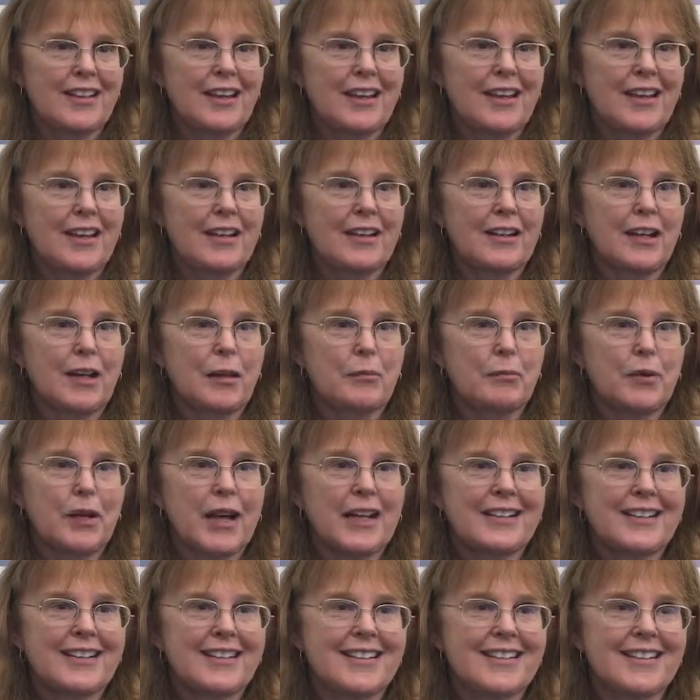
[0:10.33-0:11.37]
and I
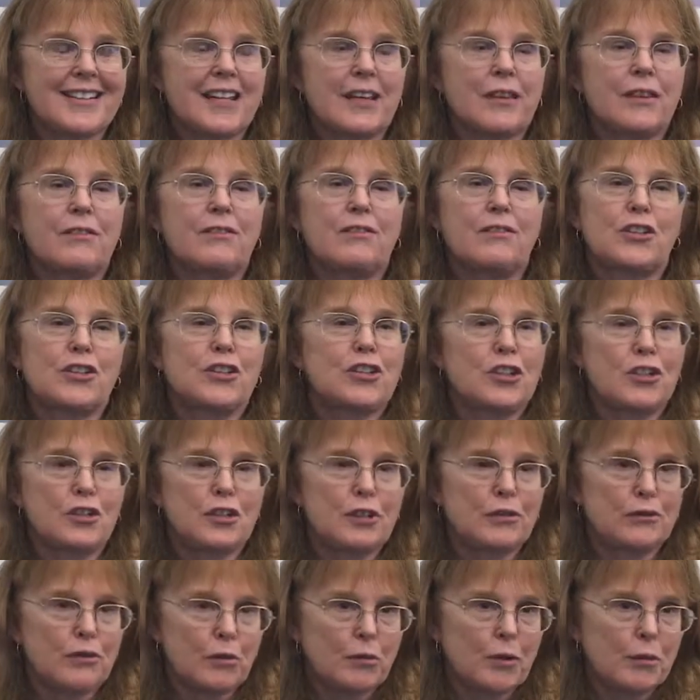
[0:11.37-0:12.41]
practice at the Fish
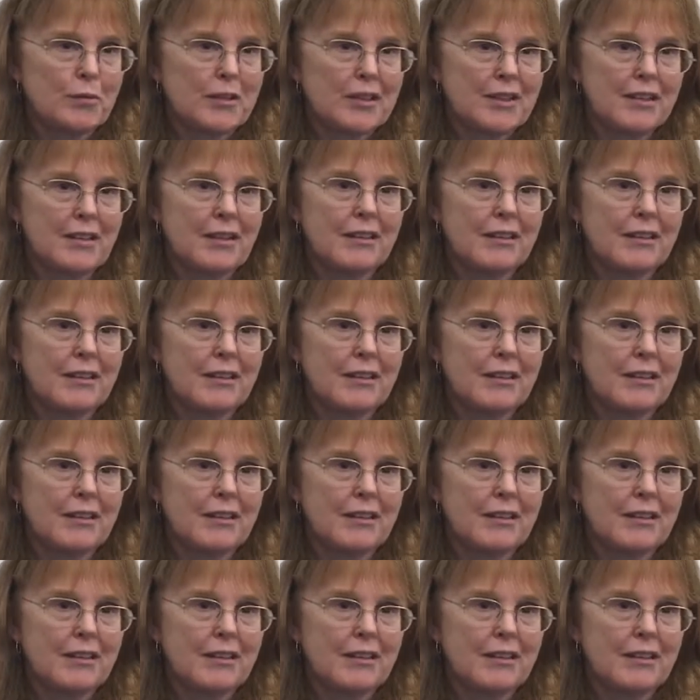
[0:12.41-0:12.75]
Center for Women's